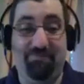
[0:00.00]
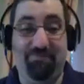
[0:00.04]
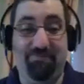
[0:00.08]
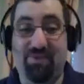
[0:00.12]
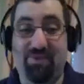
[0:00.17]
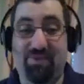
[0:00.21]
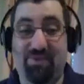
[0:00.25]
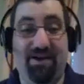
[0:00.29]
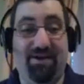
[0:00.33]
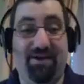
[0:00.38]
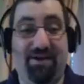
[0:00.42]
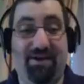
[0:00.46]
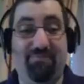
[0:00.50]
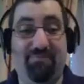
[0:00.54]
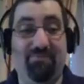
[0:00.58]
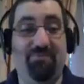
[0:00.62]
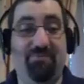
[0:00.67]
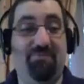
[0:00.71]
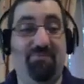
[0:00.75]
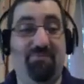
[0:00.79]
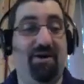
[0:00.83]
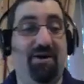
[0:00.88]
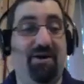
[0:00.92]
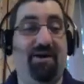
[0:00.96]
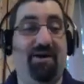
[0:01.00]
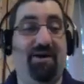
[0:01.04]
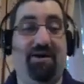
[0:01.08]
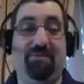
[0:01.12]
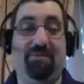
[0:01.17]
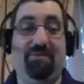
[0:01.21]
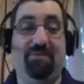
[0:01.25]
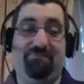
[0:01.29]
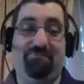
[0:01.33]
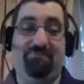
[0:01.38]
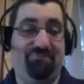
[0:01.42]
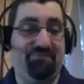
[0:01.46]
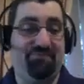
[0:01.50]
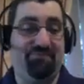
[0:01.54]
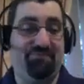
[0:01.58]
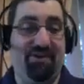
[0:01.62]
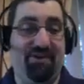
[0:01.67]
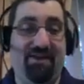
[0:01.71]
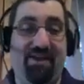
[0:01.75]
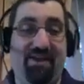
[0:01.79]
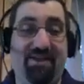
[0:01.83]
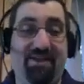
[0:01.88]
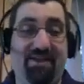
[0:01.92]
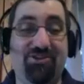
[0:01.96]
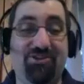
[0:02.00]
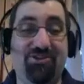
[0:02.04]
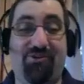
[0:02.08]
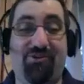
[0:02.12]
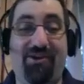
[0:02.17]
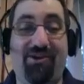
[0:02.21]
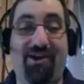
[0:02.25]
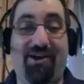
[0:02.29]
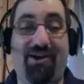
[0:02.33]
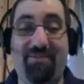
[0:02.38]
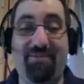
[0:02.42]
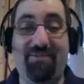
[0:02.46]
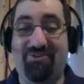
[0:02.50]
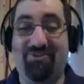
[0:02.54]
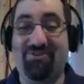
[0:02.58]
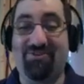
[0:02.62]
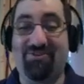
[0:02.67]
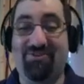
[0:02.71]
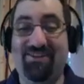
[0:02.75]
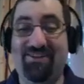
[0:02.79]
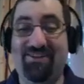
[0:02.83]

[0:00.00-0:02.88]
Yeah, I enjoy iMoot.